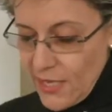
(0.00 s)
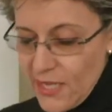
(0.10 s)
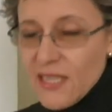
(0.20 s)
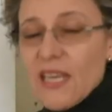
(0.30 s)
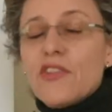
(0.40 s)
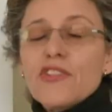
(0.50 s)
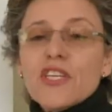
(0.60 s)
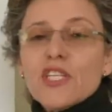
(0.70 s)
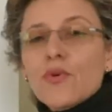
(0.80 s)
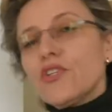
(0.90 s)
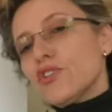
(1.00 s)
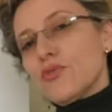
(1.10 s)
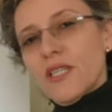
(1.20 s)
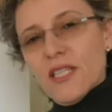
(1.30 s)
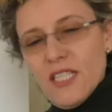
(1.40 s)
The other thing is, when you're
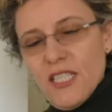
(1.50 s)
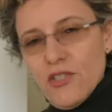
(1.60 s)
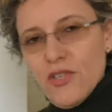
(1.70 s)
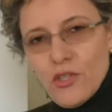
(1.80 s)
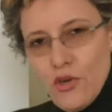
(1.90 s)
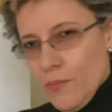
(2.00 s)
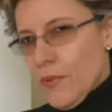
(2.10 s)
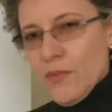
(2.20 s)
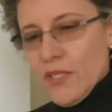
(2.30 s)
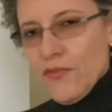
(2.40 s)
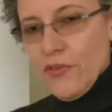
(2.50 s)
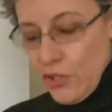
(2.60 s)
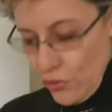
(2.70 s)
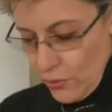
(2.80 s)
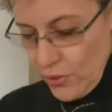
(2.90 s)
doing this thing, you get compliments for it.
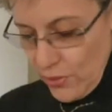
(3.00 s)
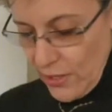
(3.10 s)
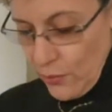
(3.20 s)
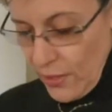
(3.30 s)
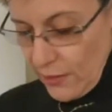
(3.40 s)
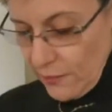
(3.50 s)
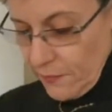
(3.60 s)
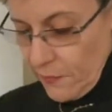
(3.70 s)
You do it really well.